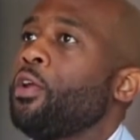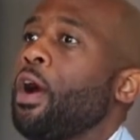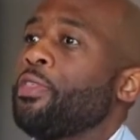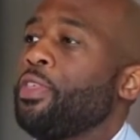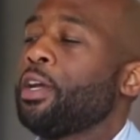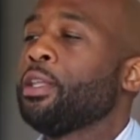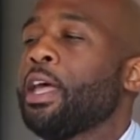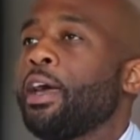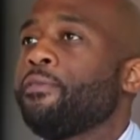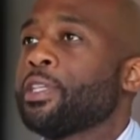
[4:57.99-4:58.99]
I think a
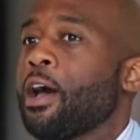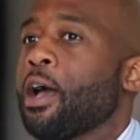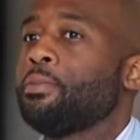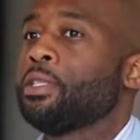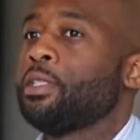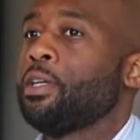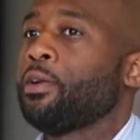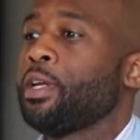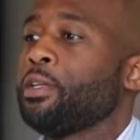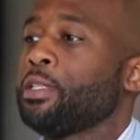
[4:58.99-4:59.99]
lot of times
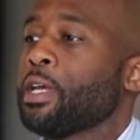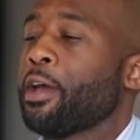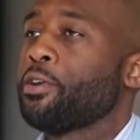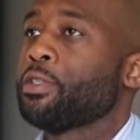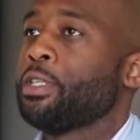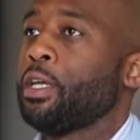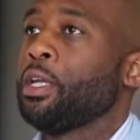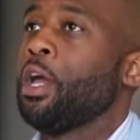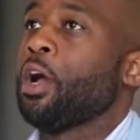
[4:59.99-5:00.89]
interior designers get